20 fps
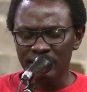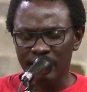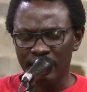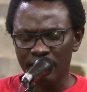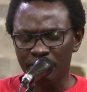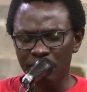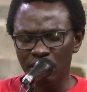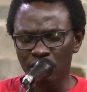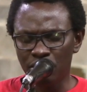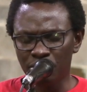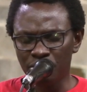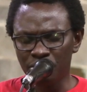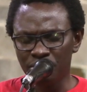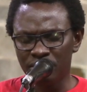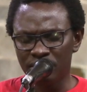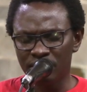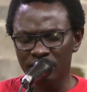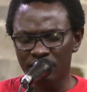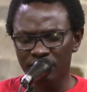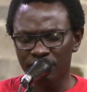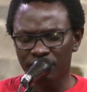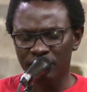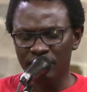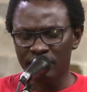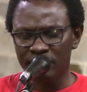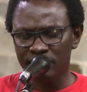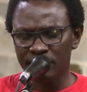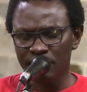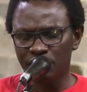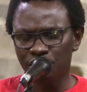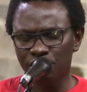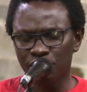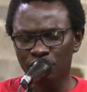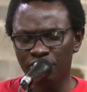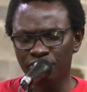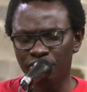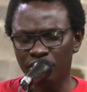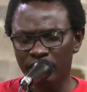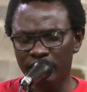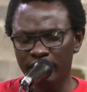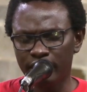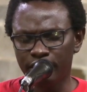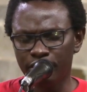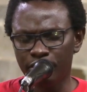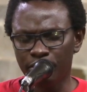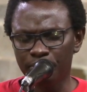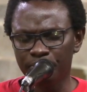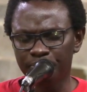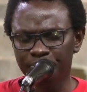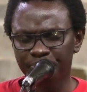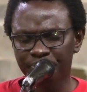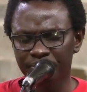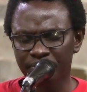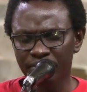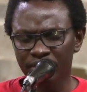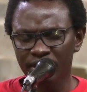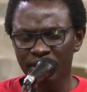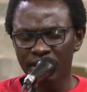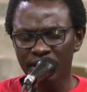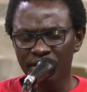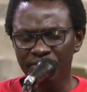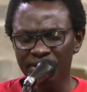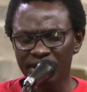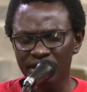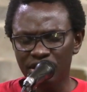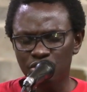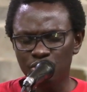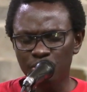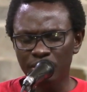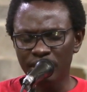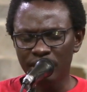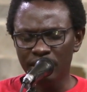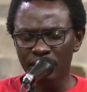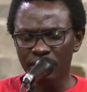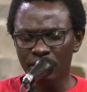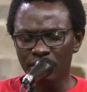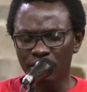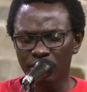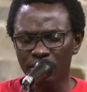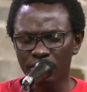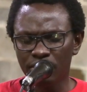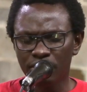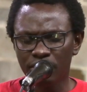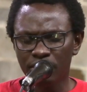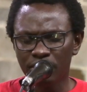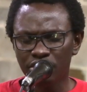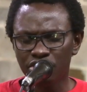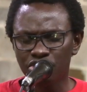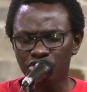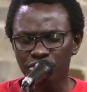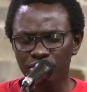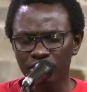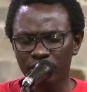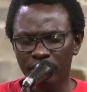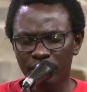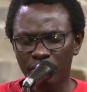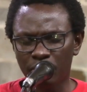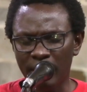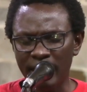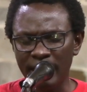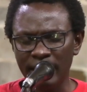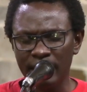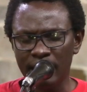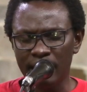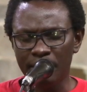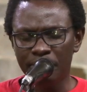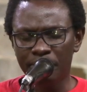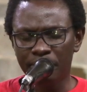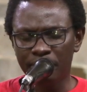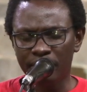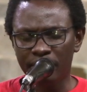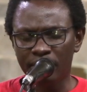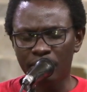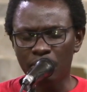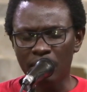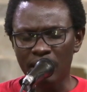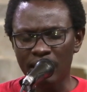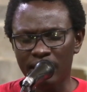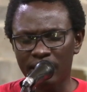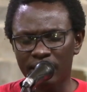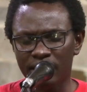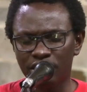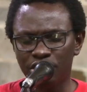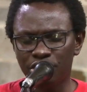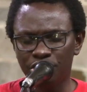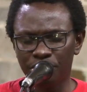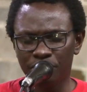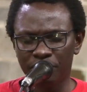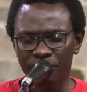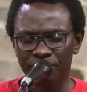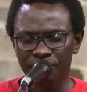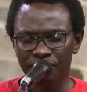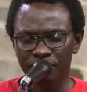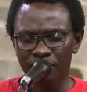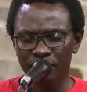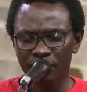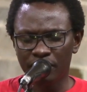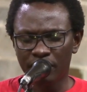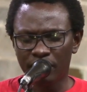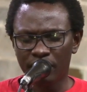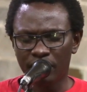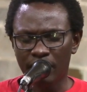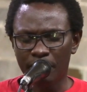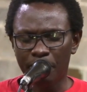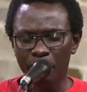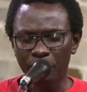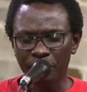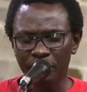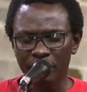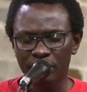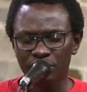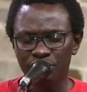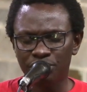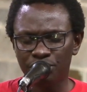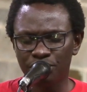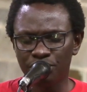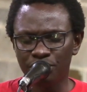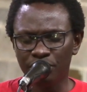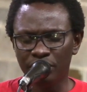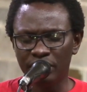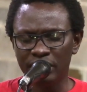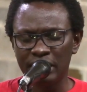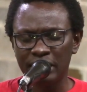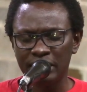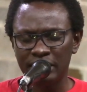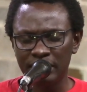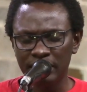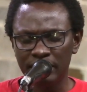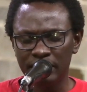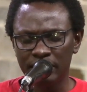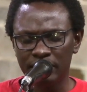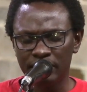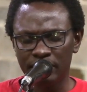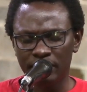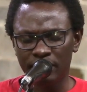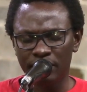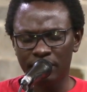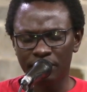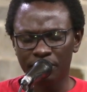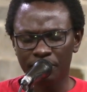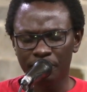can be used for the extension of your kingdom. Even as we wind up in the work that you have appointed us to do in the CTC.